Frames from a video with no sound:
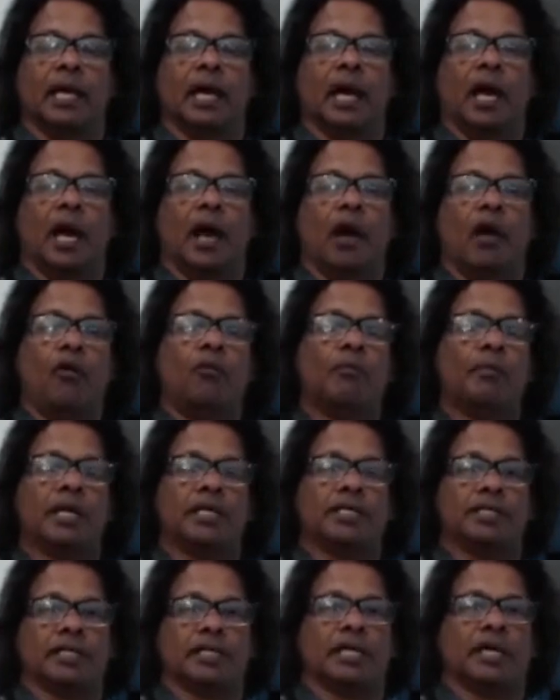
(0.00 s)
How
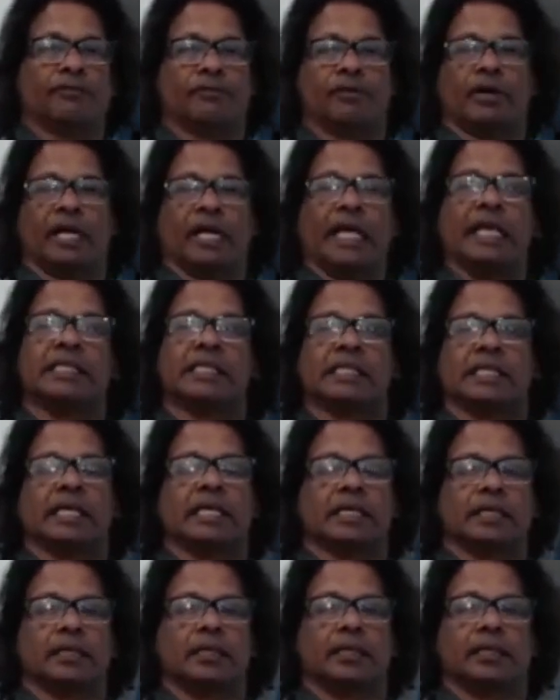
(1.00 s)
much effort is it?
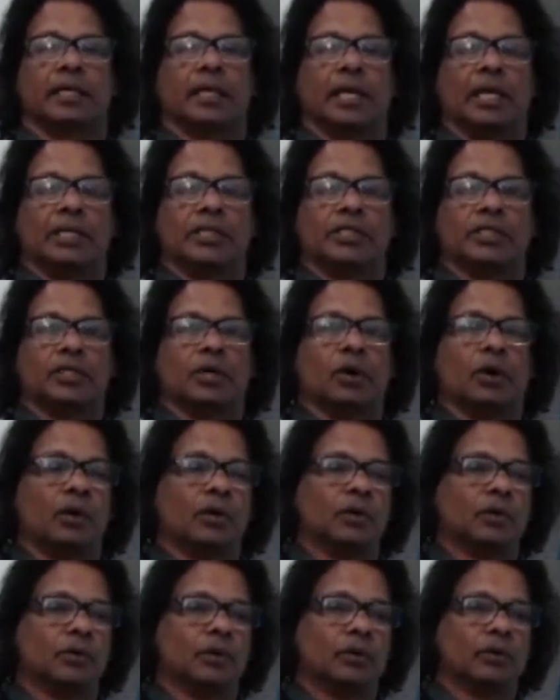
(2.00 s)
So
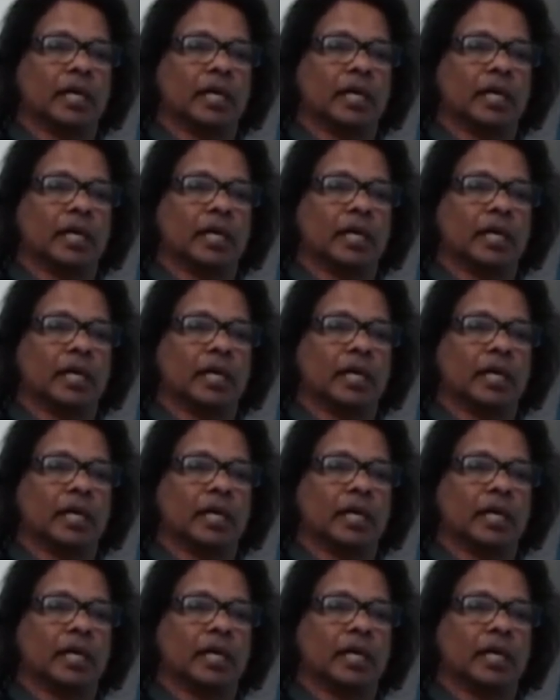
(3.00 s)
you